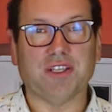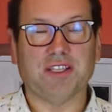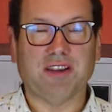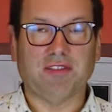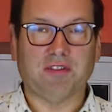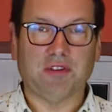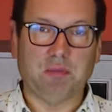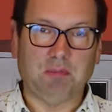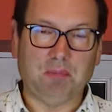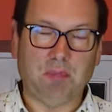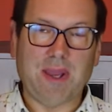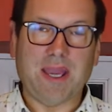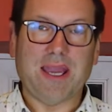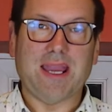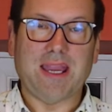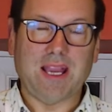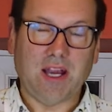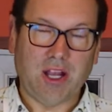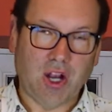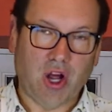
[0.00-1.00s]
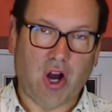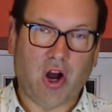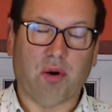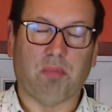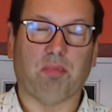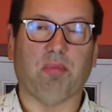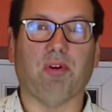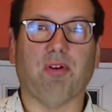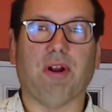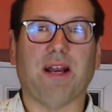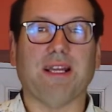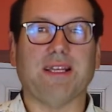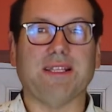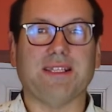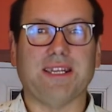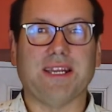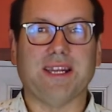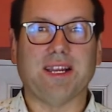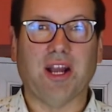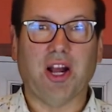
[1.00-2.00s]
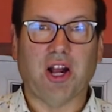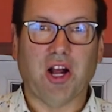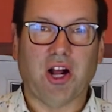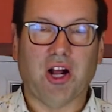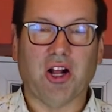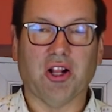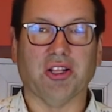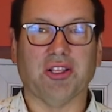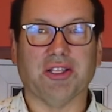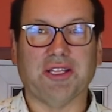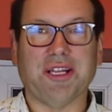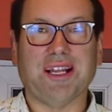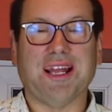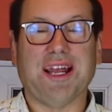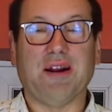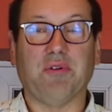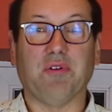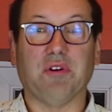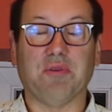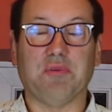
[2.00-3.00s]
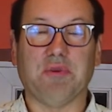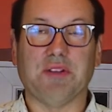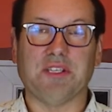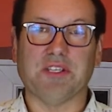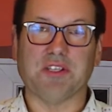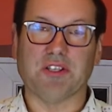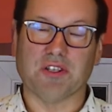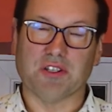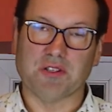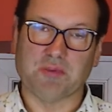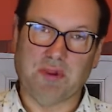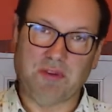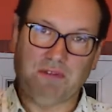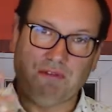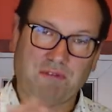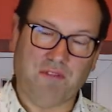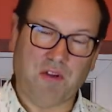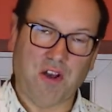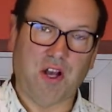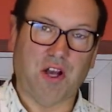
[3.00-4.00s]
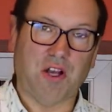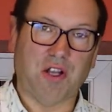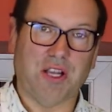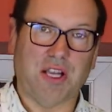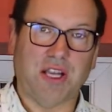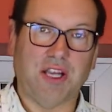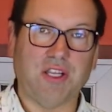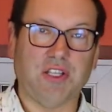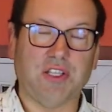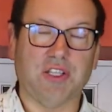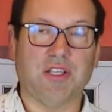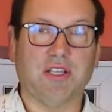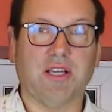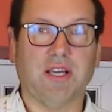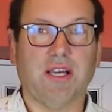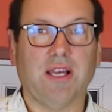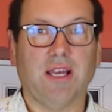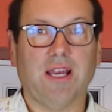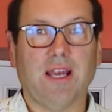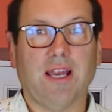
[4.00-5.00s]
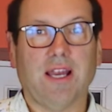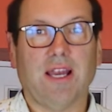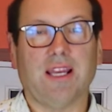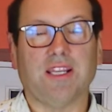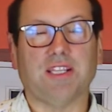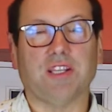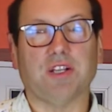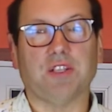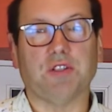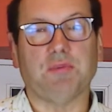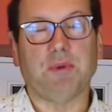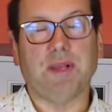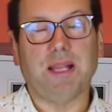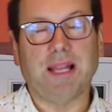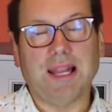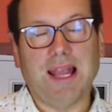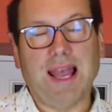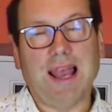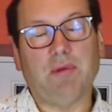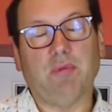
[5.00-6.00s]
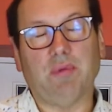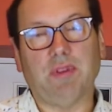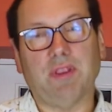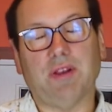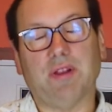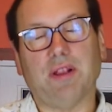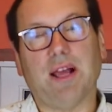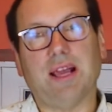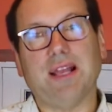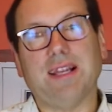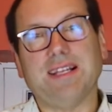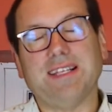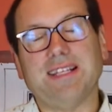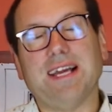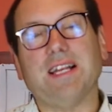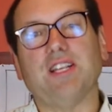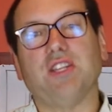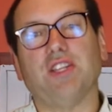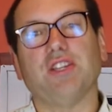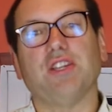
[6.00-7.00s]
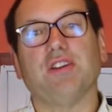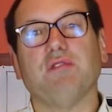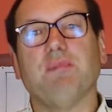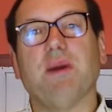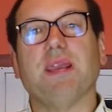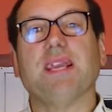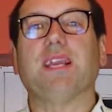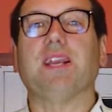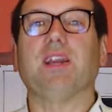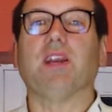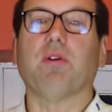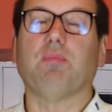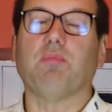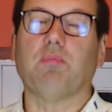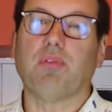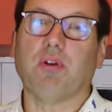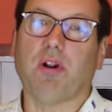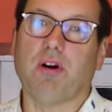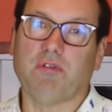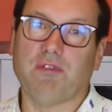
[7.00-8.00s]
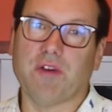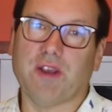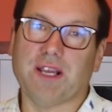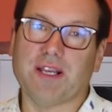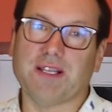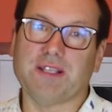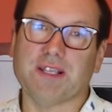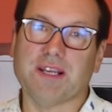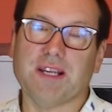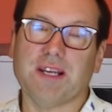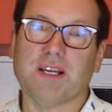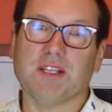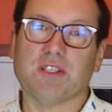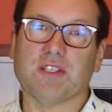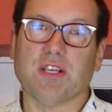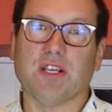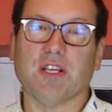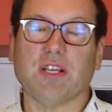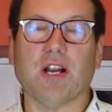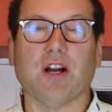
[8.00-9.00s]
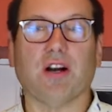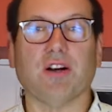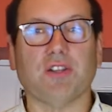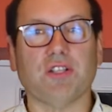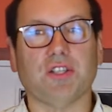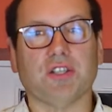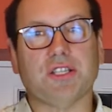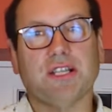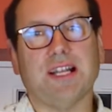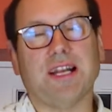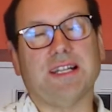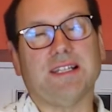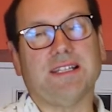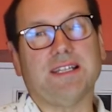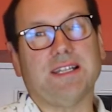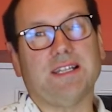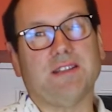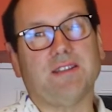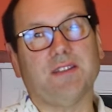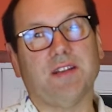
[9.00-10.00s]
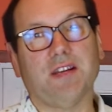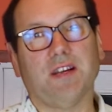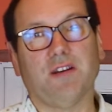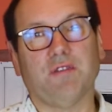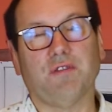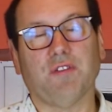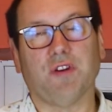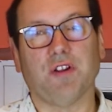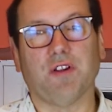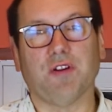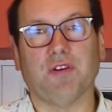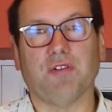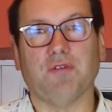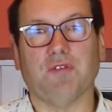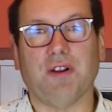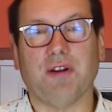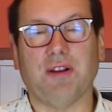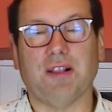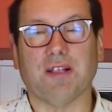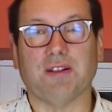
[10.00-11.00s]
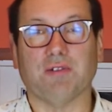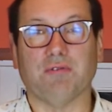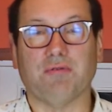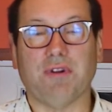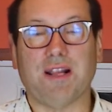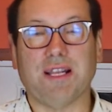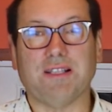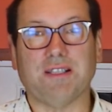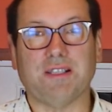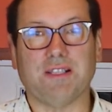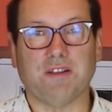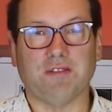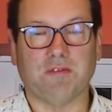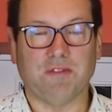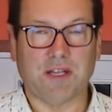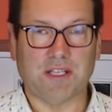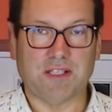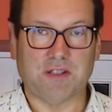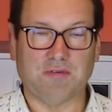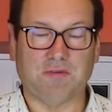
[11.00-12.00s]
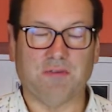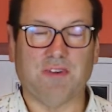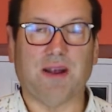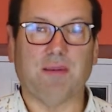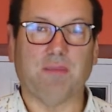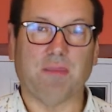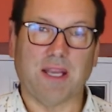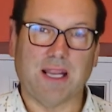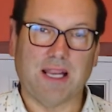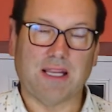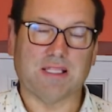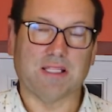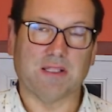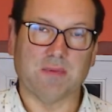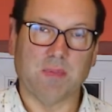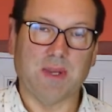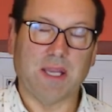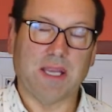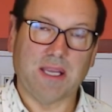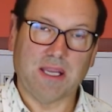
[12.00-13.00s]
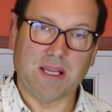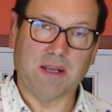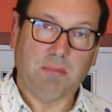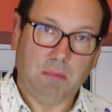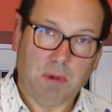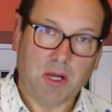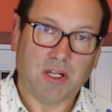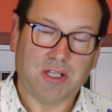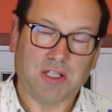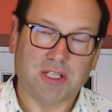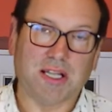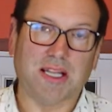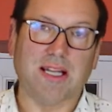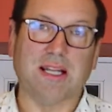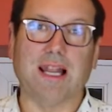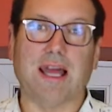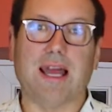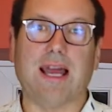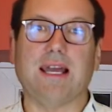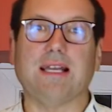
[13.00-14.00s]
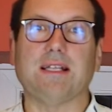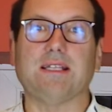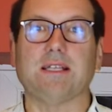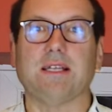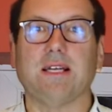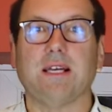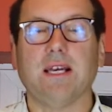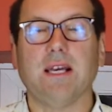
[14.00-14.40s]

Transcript: It doesn't have to be an operating holiday let, which means it's got to be furnished. It's got to be let with the intention of making a profit, so you can't just let it for very little rent to your friends and family. It has to be commercially let.